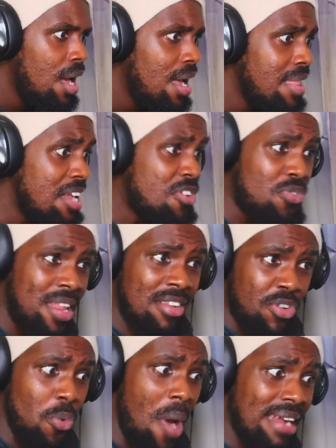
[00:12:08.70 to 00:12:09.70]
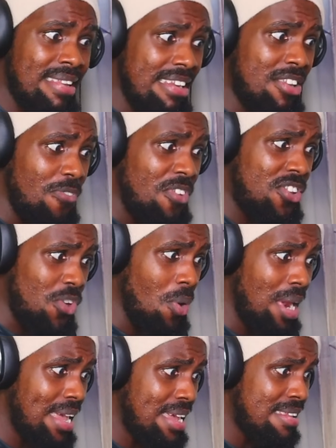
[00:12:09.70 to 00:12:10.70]
The true essence of his soul,
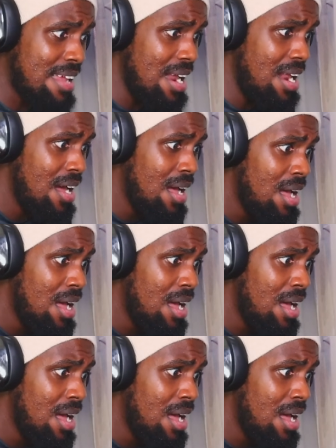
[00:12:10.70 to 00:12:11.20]
like he said?